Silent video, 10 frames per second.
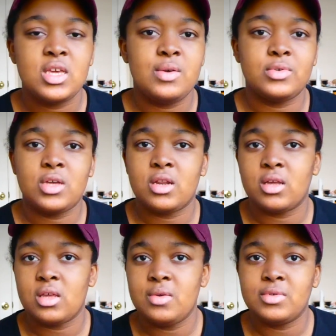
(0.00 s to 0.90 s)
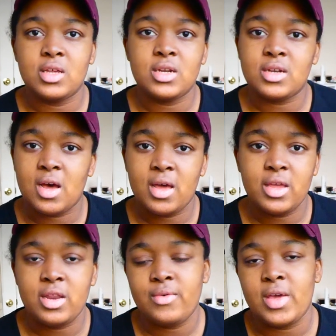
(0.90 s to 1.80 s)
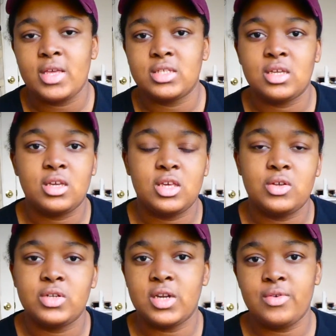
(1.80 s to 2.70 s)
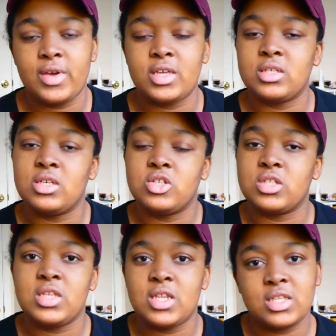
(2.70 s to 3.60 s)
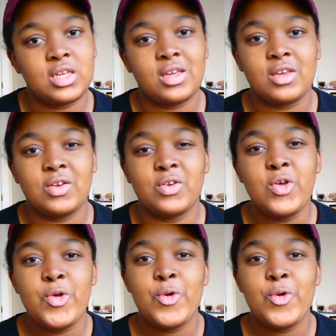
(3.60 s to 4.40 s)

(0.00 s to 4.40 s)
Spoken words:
he was gonna die anyways, get killed anyways, he just needed to get killed.